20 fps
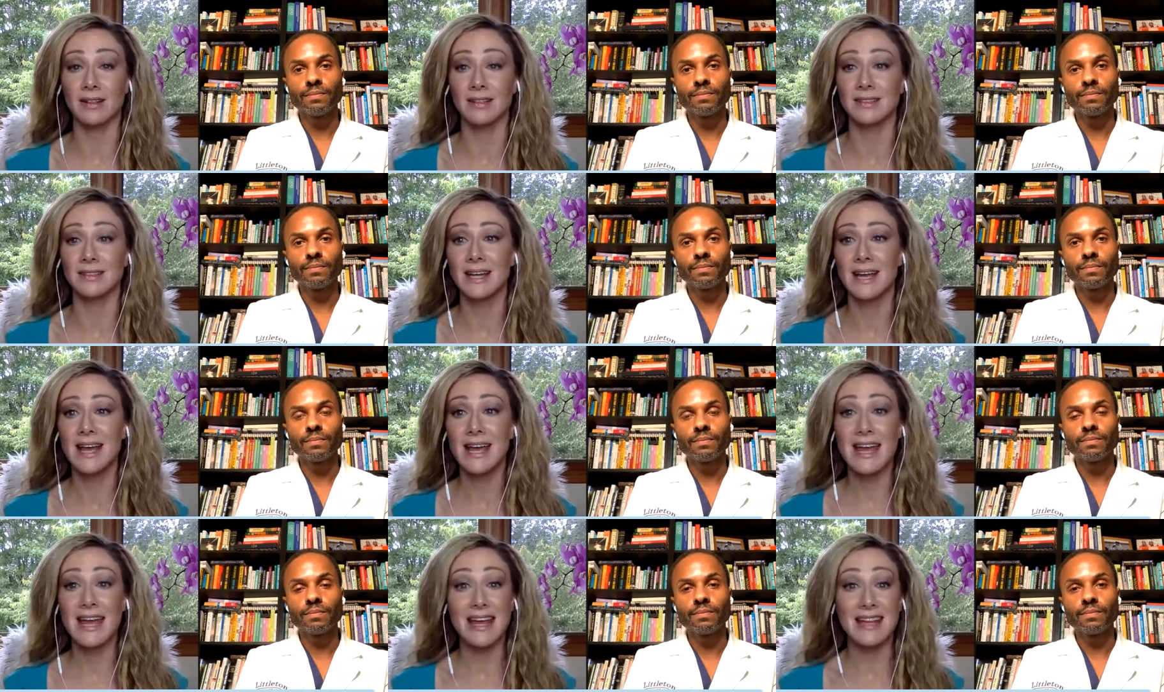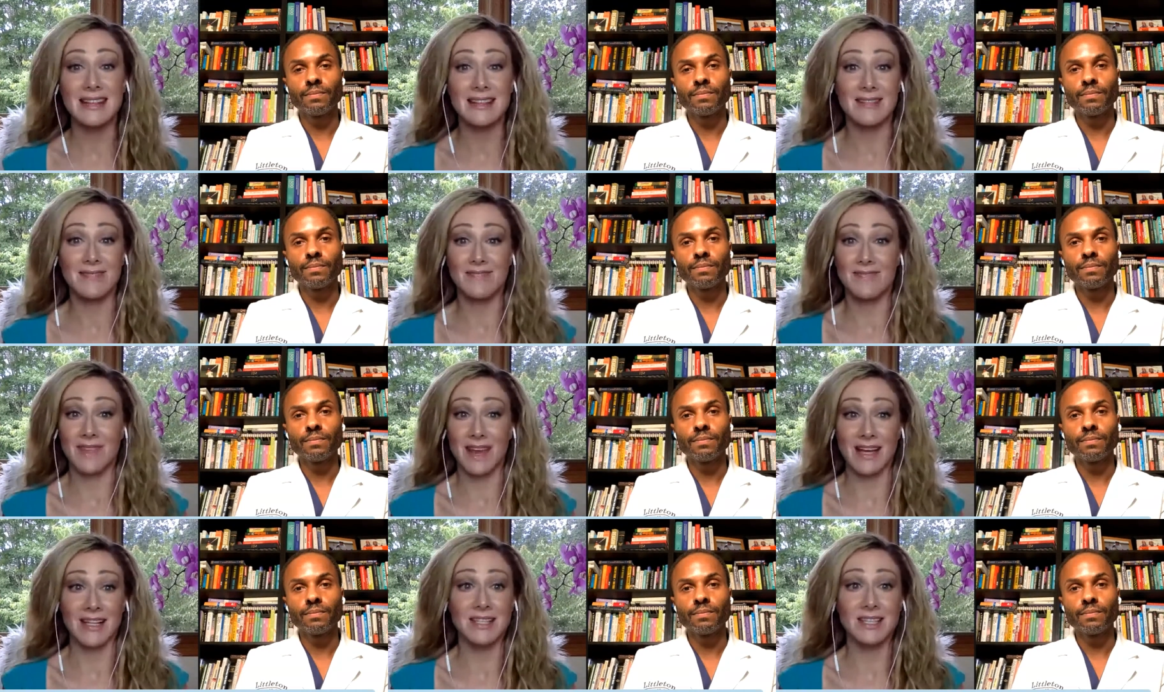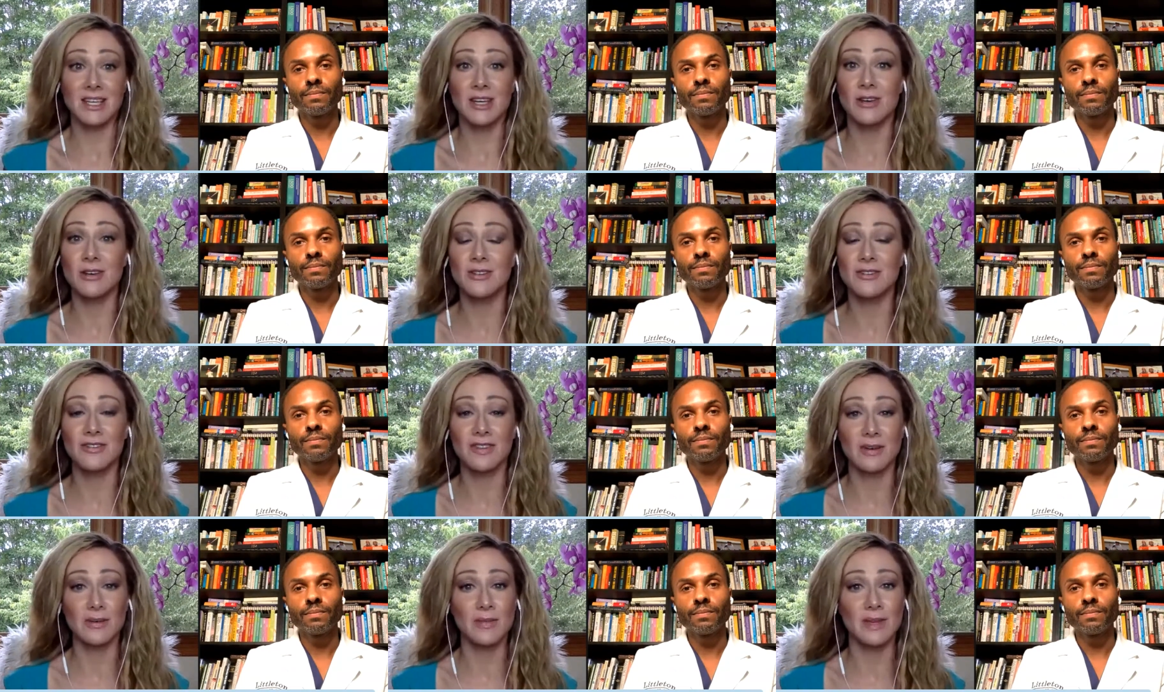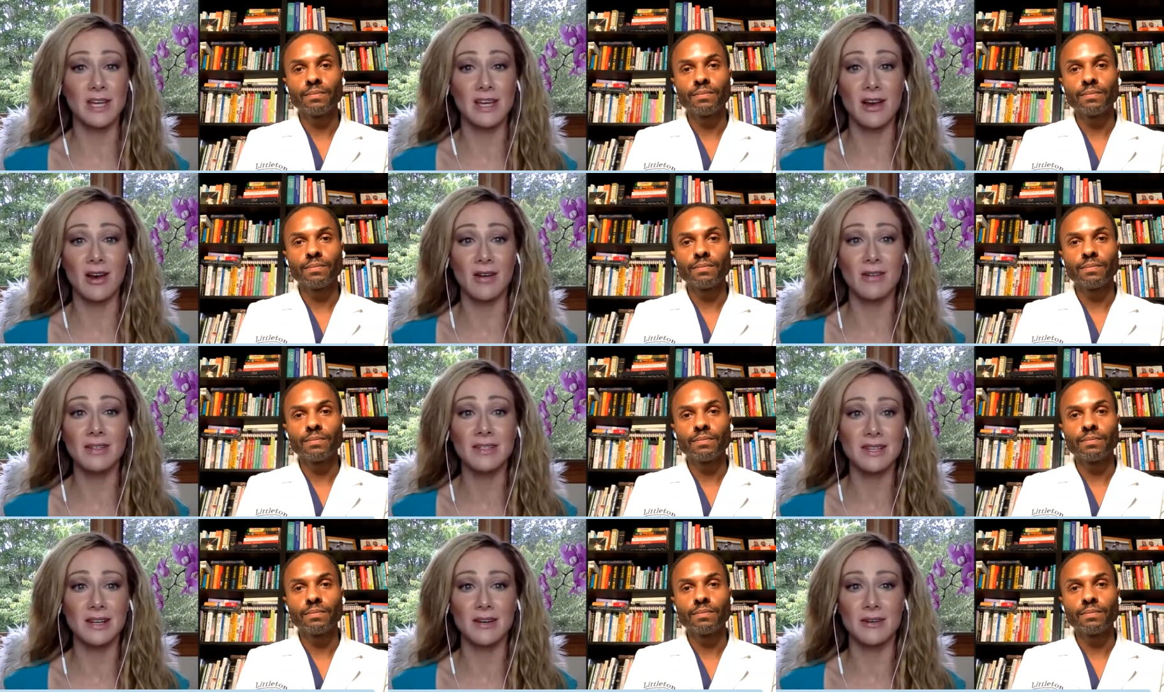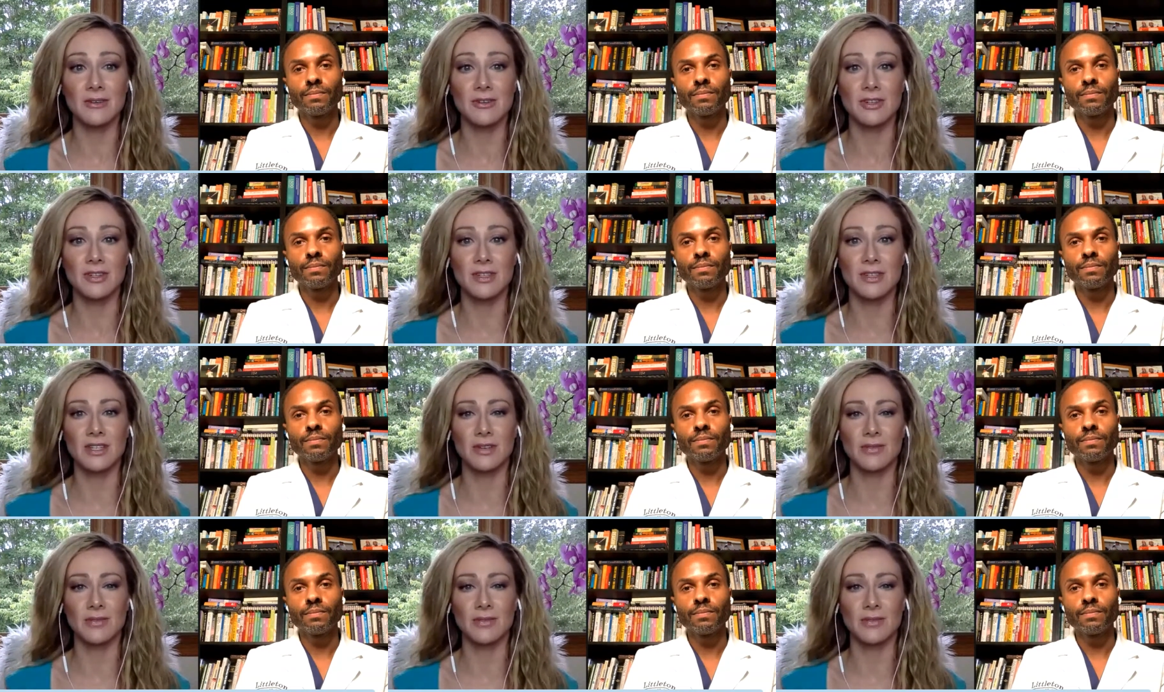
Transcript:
Speaker 1: and and that's huge for me also just